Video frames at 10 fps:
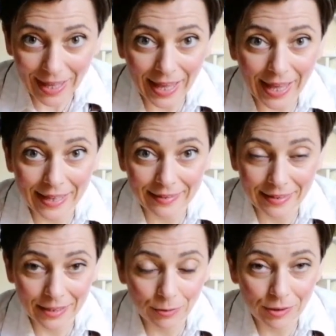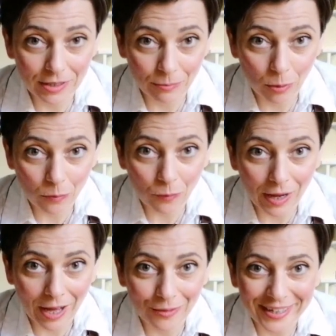and you need more
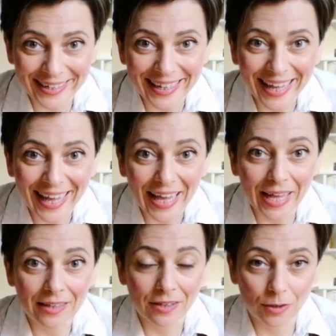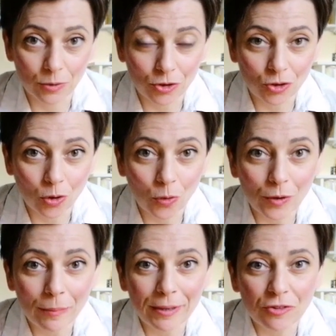flour and your dough will
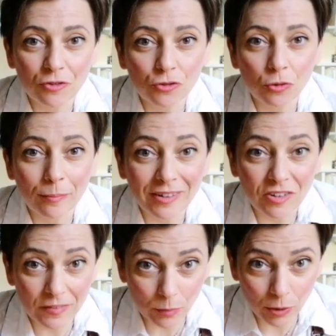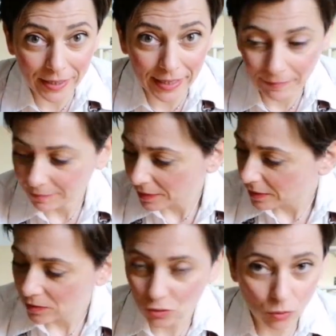be too much stronger.
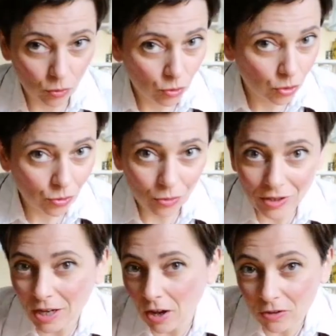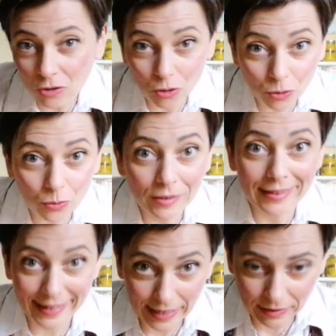So do not do
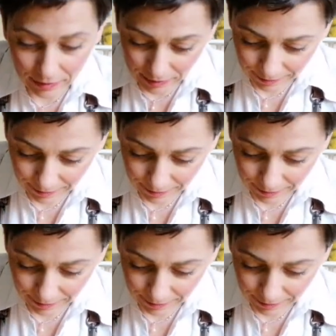that.